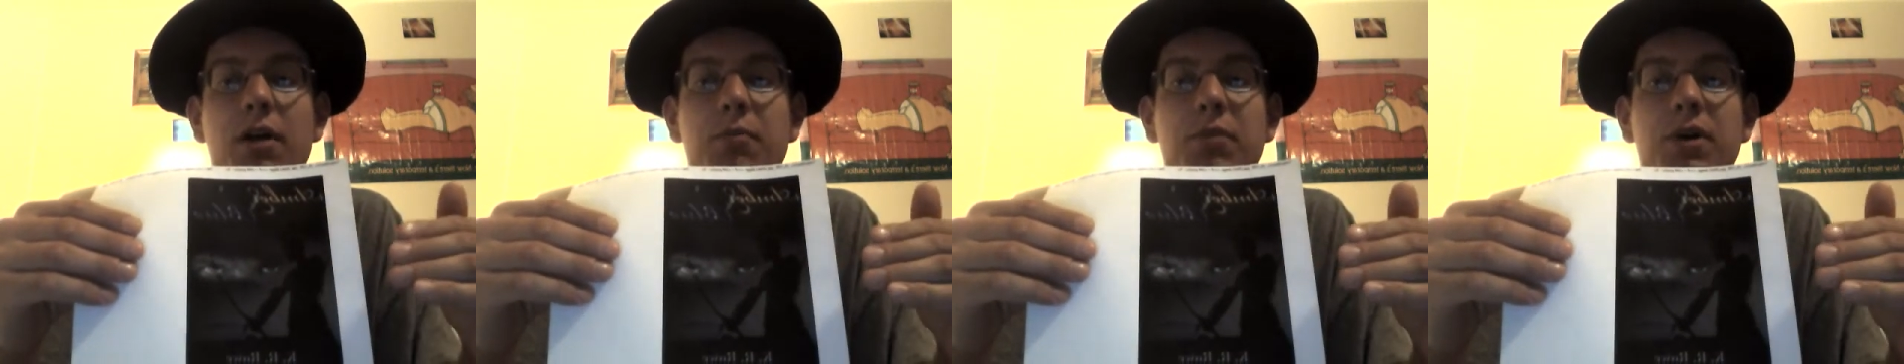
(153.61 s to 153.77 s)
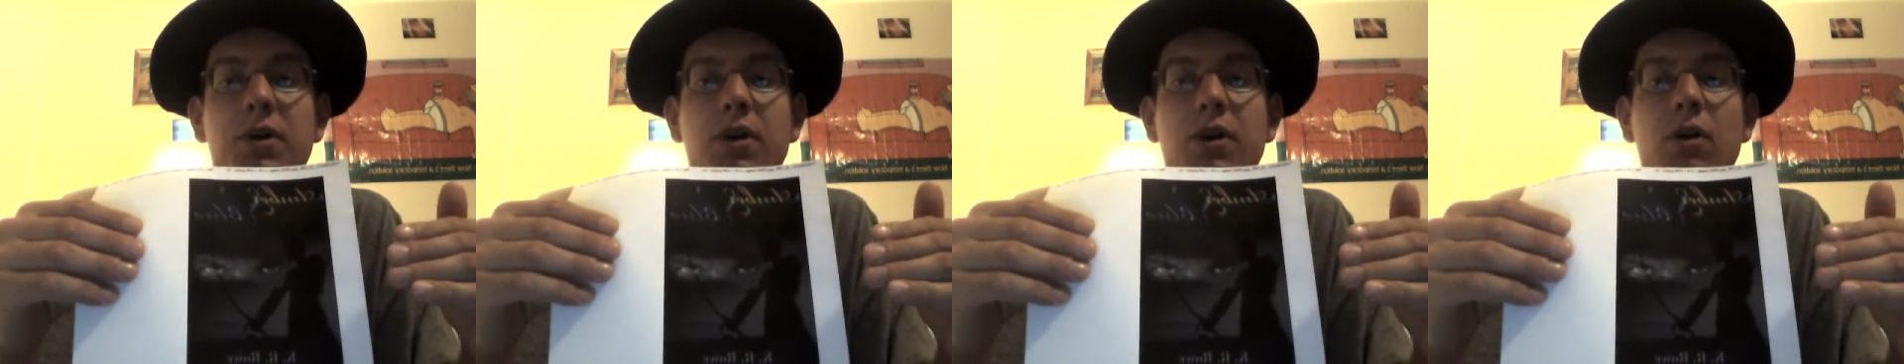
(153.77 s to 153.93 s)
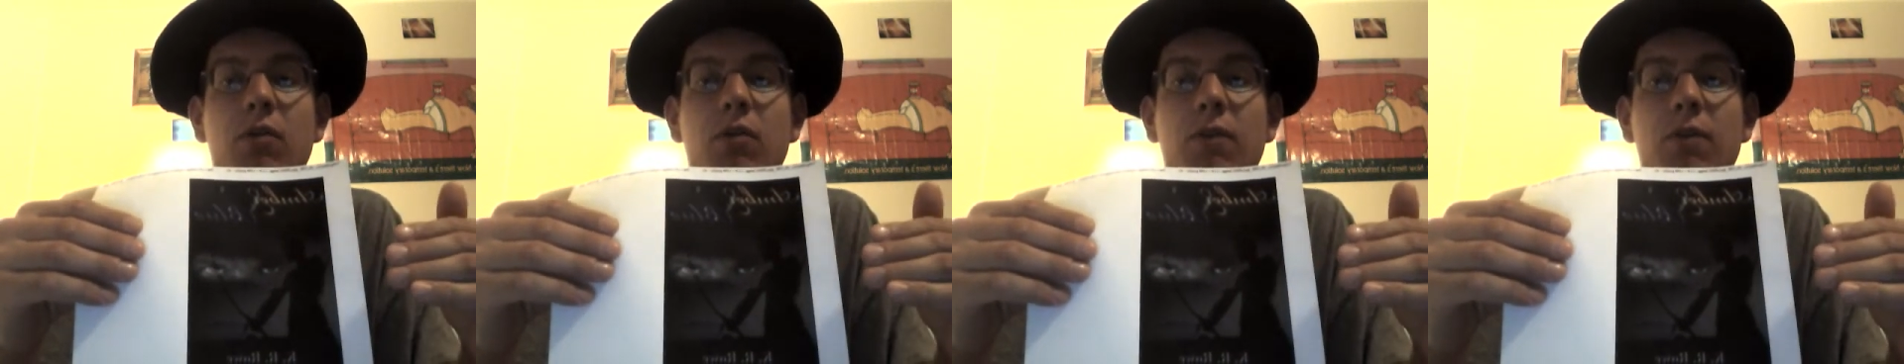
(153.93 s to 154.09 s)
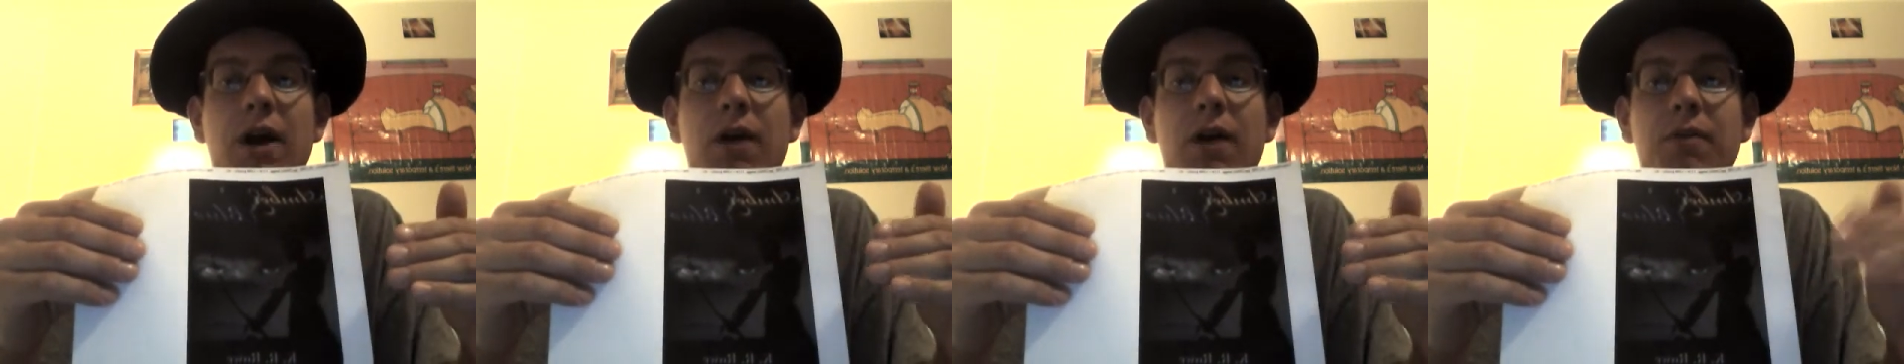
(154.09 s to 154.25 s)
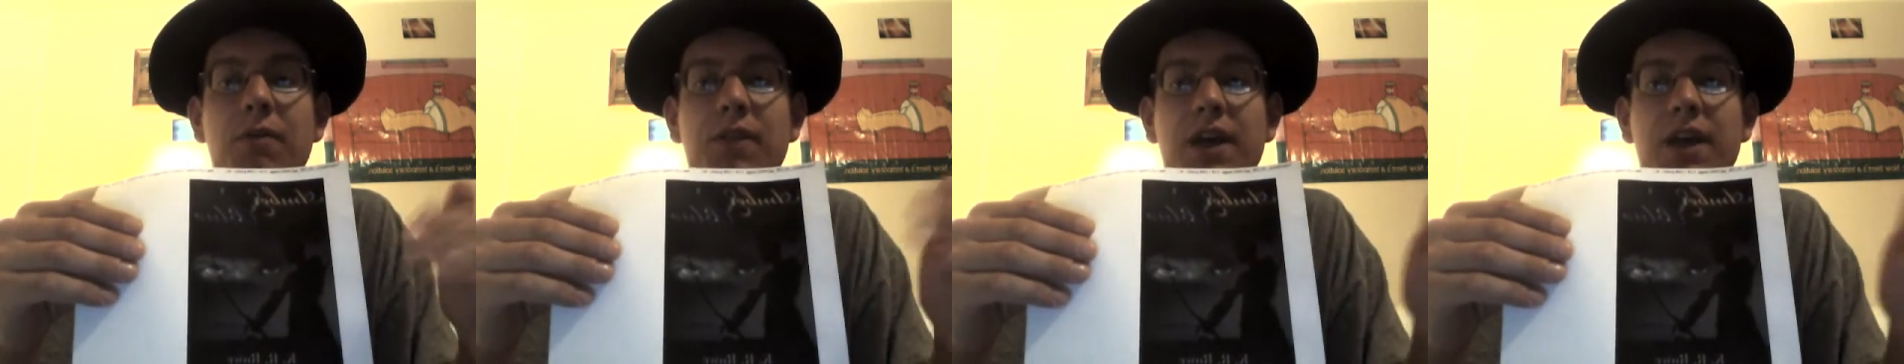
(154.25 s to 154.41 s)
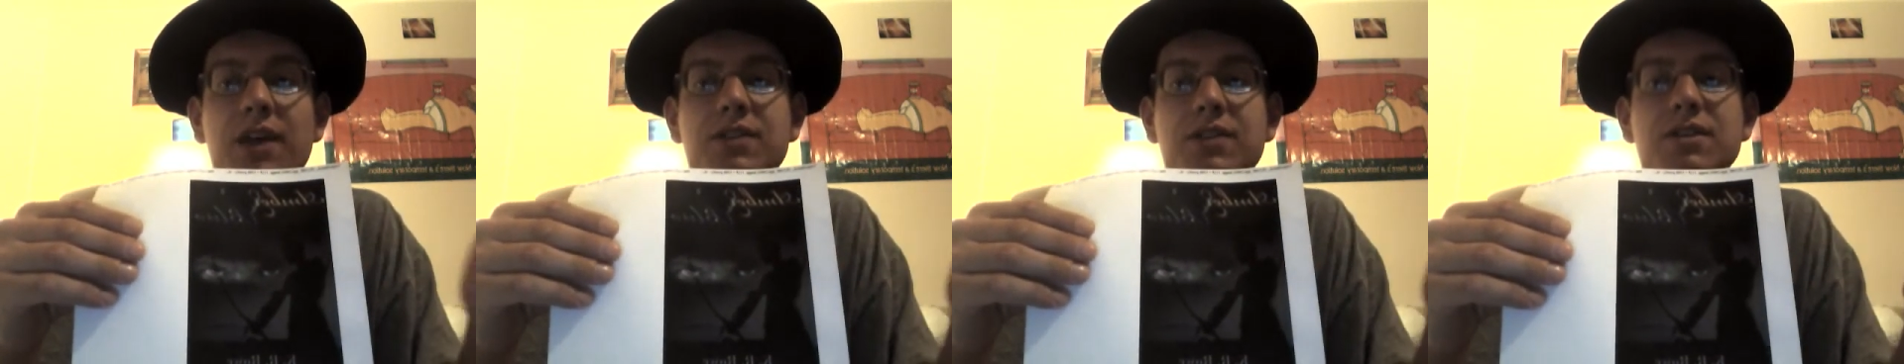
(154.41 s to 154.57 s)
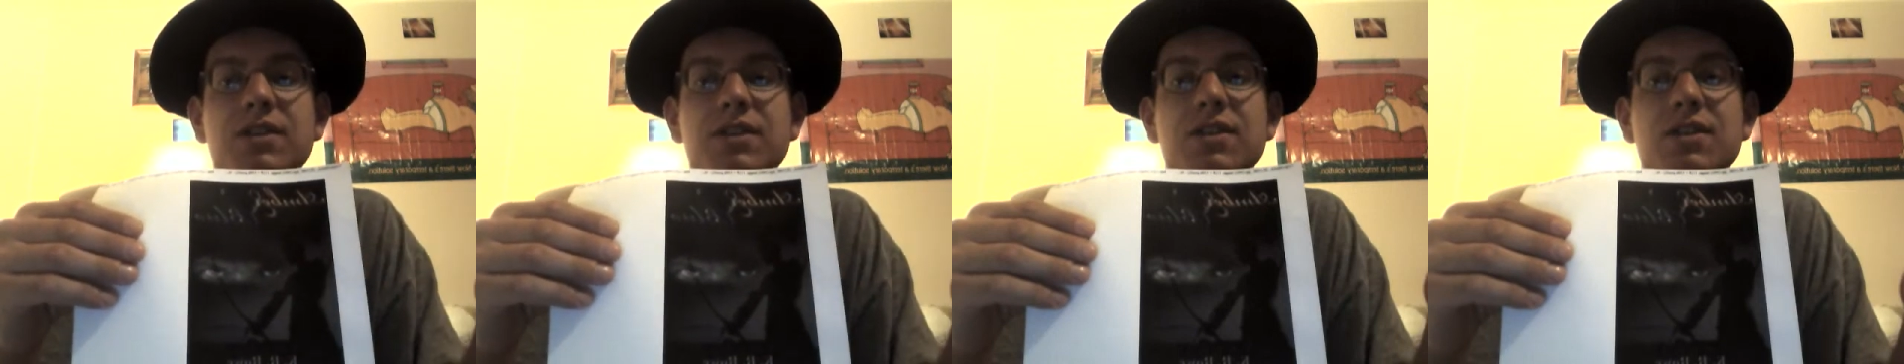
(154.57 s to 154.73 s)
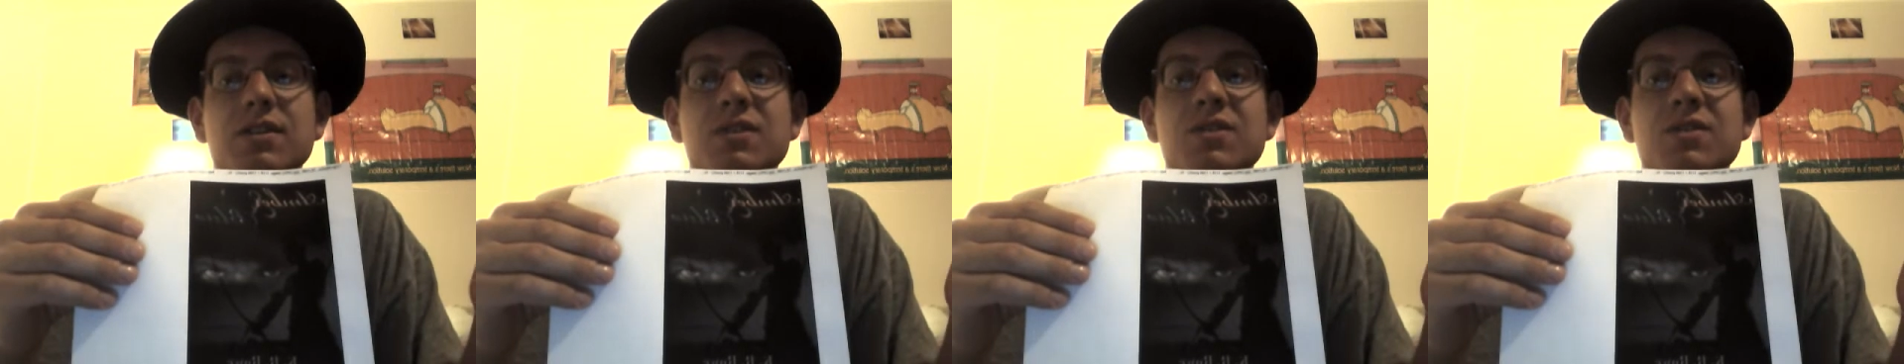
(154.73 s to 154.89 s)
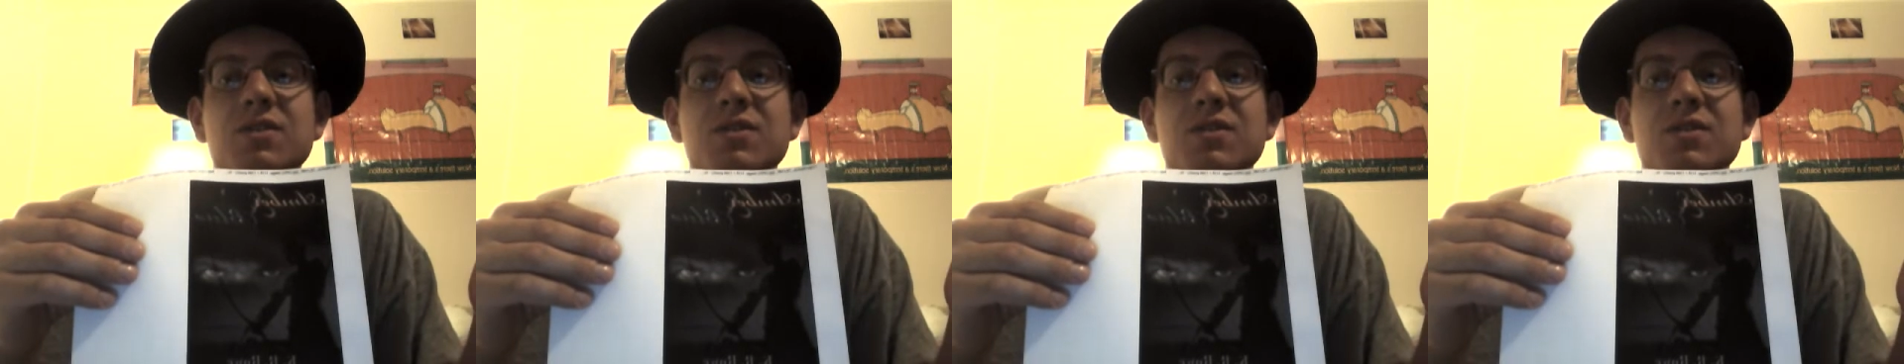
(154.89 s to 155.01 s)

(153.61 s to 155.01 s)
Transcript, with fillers: but around that uh,